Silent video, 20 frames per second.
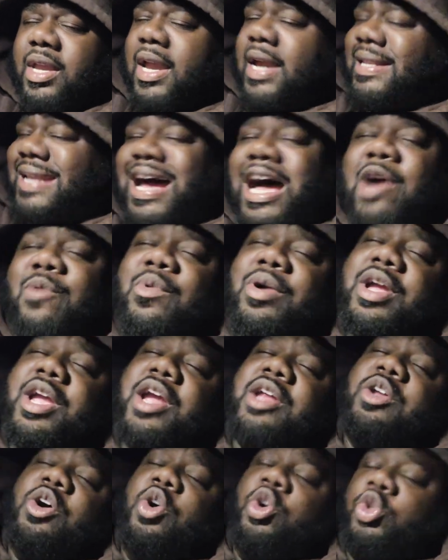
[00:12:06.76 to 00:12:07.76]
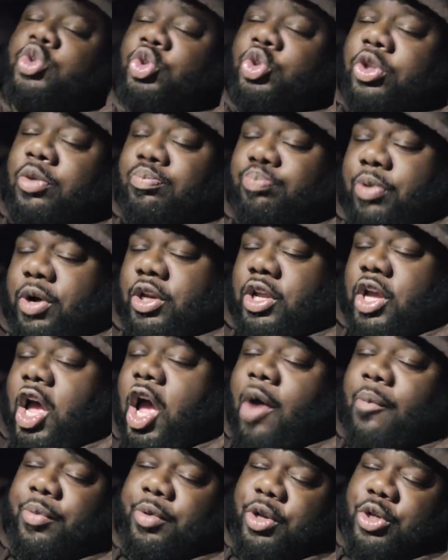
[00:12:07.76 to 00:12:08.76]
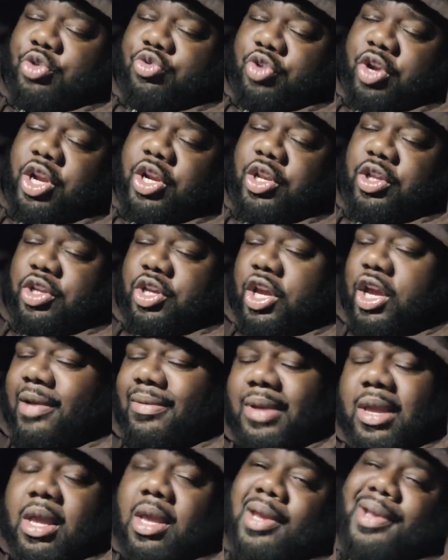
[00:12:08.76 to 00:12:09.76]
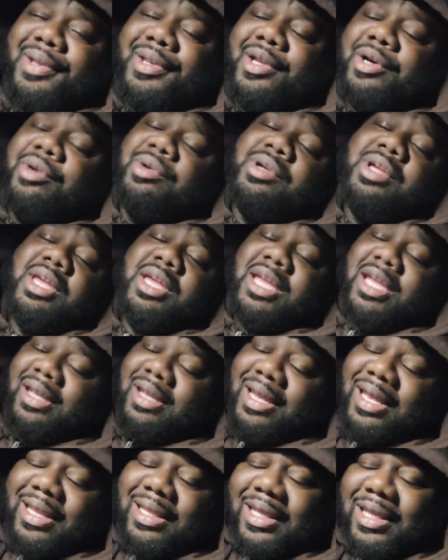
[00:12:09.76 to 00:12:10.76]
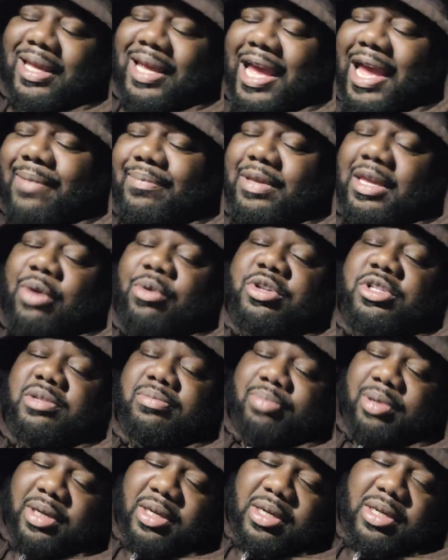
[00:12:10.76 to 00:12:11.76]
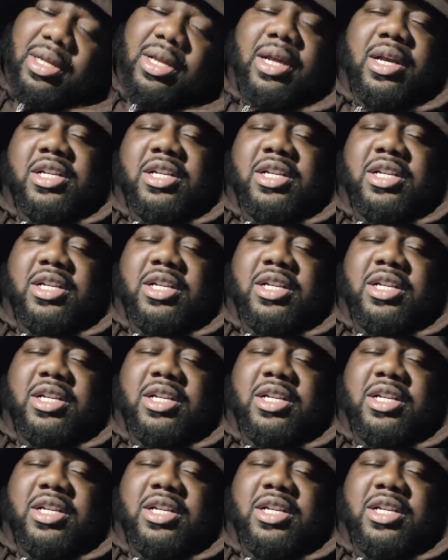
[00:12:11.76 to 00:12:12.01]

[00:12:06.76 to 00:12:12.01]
And I don't want to hear, no, some party happened in training camp. No. If anything happened, it was the Bud